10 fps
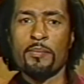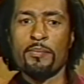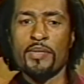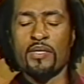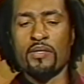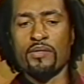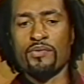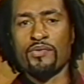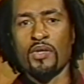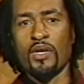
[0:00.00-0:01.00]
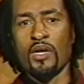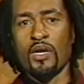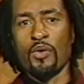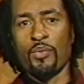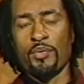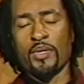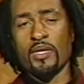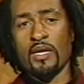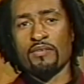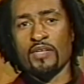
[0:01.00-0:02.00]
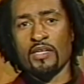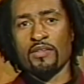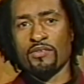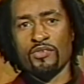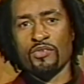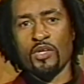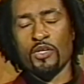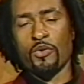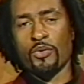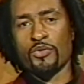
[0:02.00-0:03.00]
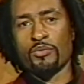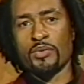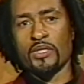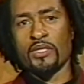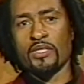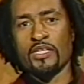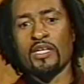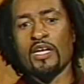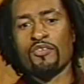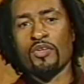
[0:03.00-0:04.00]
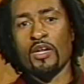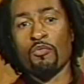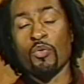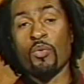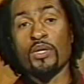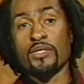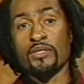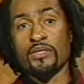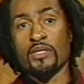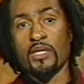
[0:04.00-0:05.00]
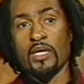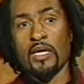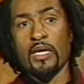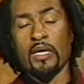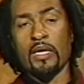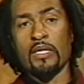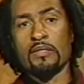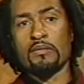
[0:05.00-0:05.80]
because we realize that this is not going to be the election that we wanted. And